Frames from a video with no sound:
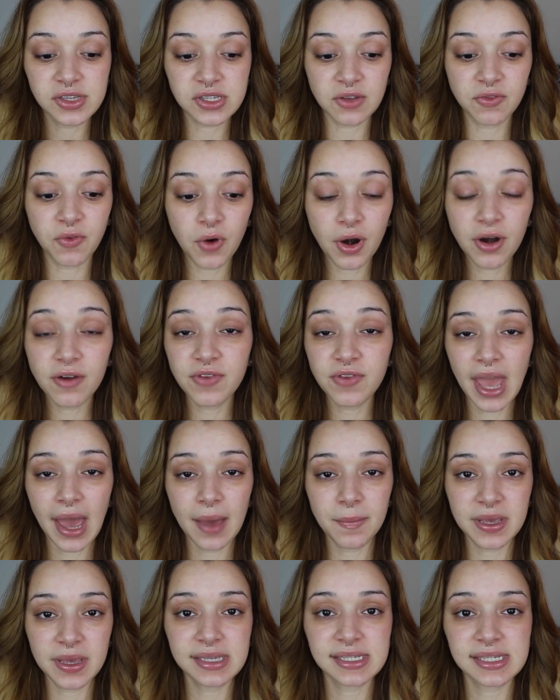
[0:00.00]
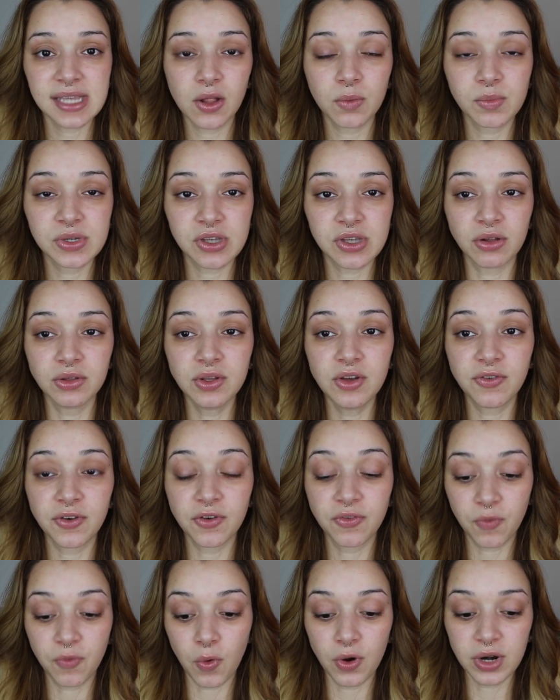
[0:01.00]
Sephora VIB sale was only
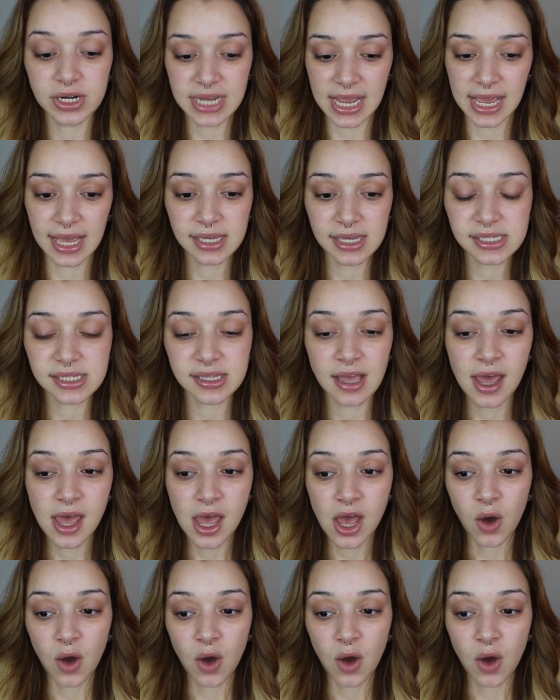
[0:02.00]
for 4 days.